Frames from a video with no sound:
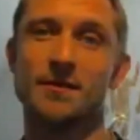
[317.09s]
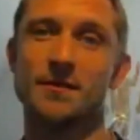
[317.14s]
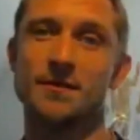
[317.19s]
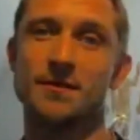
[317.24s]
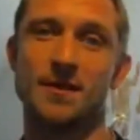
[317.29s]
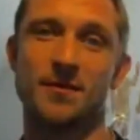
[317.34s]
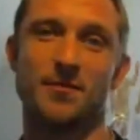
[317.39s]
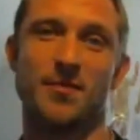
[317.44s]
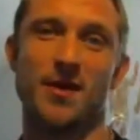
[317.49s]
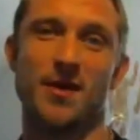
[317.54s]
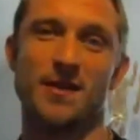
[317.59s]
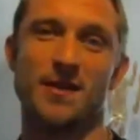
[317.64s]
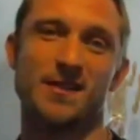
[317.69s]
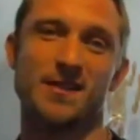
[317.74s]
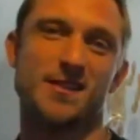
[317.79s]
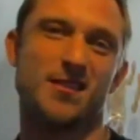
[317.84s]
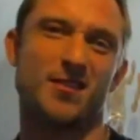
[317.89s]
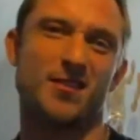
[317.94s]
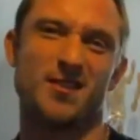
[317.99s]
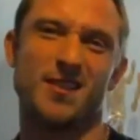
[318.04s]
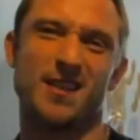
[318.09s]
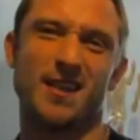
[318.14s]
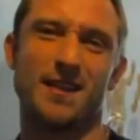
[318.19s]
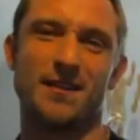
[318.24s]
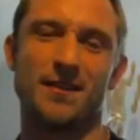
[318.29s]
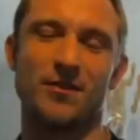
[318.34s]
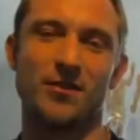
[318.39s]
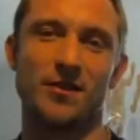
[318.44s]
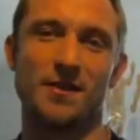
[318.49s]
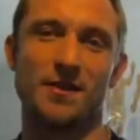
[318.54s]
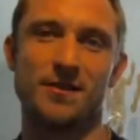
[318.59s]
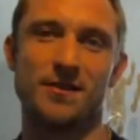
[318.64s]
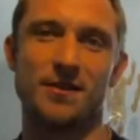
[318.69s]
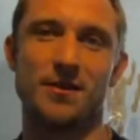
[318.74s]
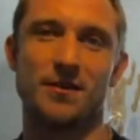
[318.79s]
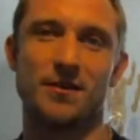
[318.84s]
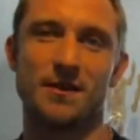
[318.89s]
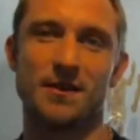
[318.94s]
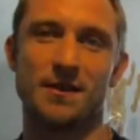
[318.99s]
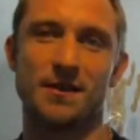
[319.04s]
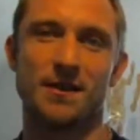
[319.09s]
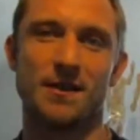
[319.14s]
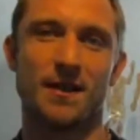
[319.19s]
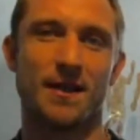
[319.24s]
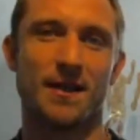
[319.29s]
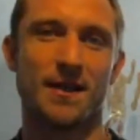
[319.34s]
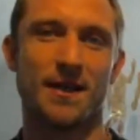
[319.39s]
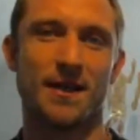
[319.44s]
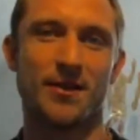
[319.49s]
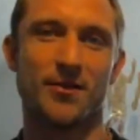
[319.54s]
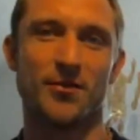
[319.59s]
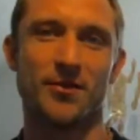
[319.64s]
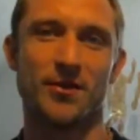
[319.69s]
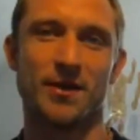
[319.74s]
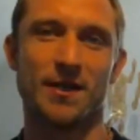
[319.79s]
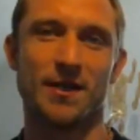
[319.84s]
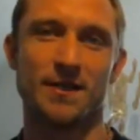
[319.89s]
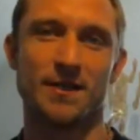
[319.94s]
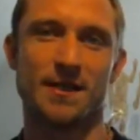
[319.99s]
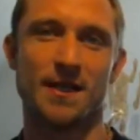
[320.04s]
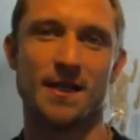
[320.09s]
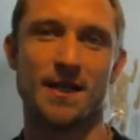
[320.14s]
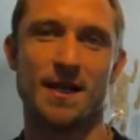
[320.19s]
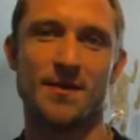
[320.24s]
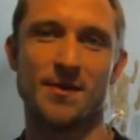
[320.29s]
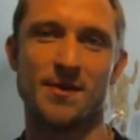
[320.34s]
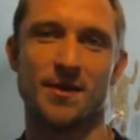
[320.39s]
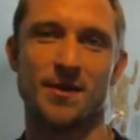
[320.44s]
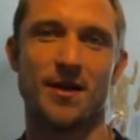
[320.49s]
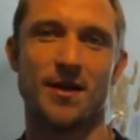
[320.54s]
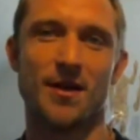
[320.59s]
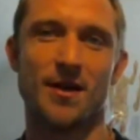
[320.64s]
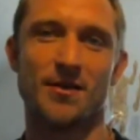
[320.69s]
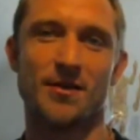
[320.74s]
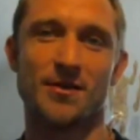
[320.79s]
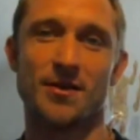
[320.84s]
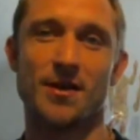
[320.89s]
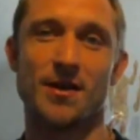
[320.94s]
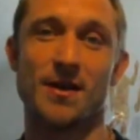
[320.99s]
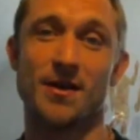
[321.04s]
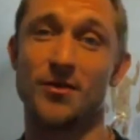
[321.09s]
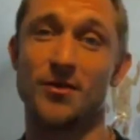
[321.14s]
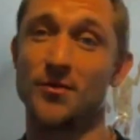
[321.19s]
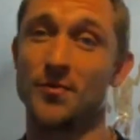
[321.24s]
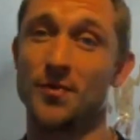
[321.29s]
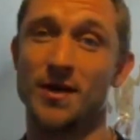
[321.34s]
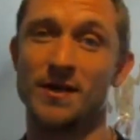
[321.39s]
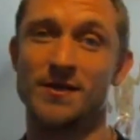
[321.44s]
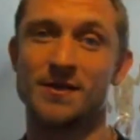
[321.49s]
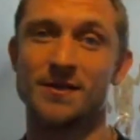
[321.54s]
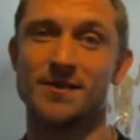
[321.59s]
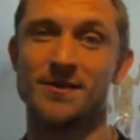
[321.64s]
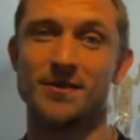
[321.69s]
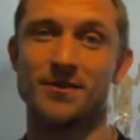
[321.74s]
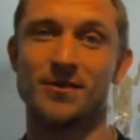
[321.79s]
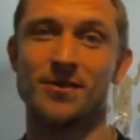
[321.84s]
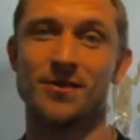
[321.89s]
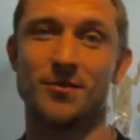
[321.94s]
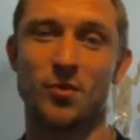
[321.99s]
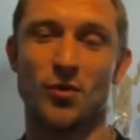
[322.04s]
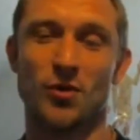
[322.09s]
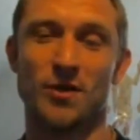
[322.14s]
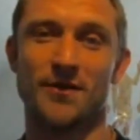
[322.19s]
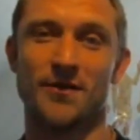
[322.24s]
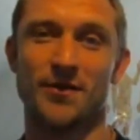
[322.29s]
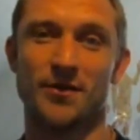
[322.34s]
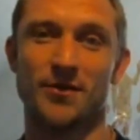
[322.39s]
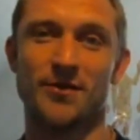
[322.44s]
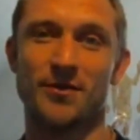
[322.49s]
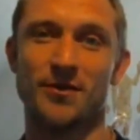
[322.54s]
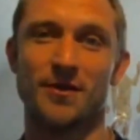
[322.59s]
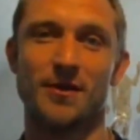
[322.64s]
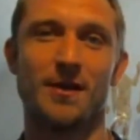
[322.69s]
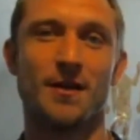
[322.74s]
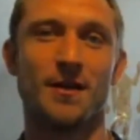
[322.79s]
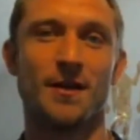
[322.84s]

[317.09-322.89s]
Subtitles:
Some patients don't take nearly as long to get through the exams. They're cut and dry. Other patients are a little more difficult.